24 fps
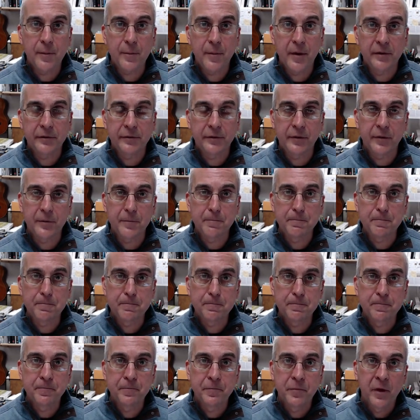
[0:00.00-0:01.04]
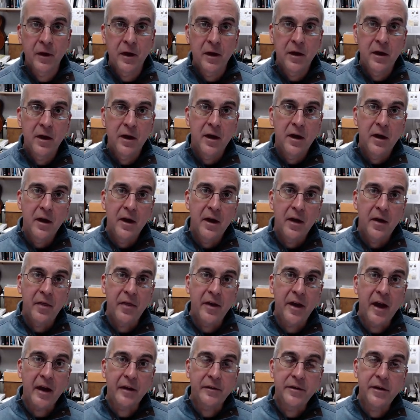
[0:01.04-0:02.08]
that muscle.
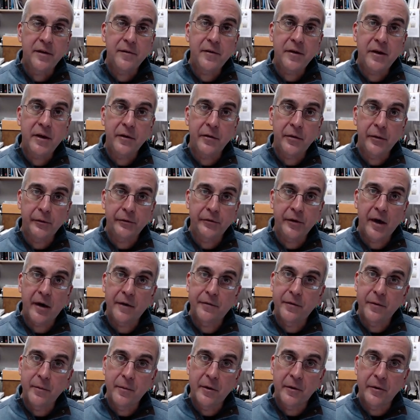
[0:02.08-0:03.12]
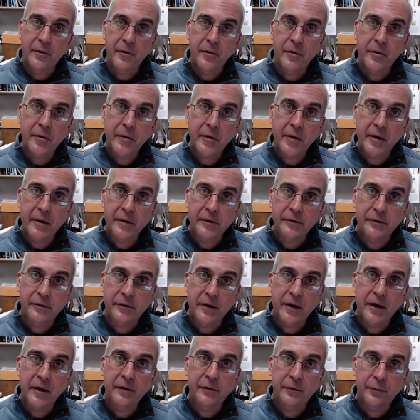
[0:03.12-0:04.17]
The activity of those alpha motor
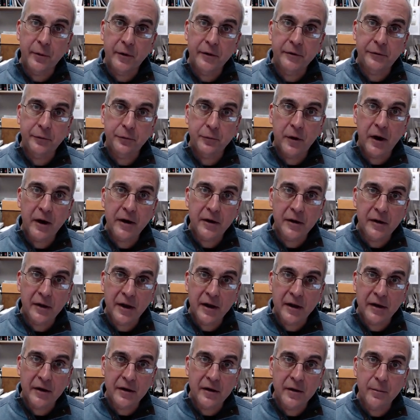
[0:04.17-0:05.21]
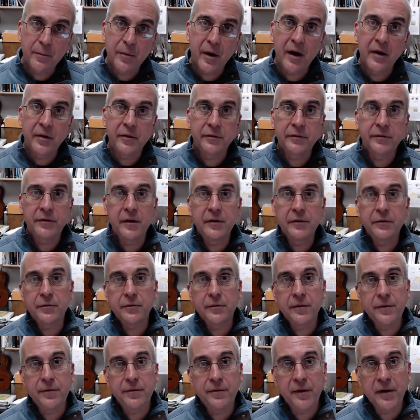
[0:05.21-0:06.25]
neurons is what's regulated by the
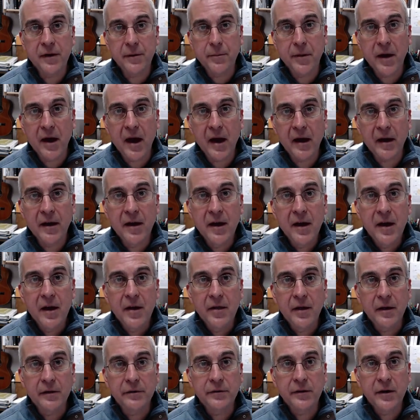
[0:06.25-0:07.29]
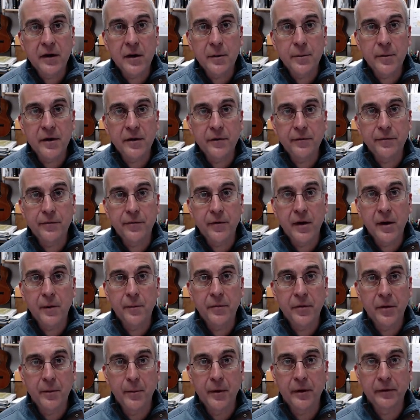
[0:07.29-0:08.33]
sensory feedback that's coming
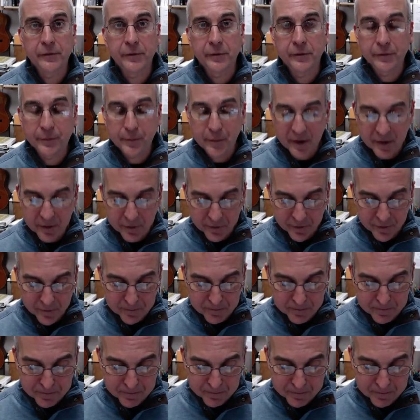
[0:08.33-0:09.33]
from the muscle spindle.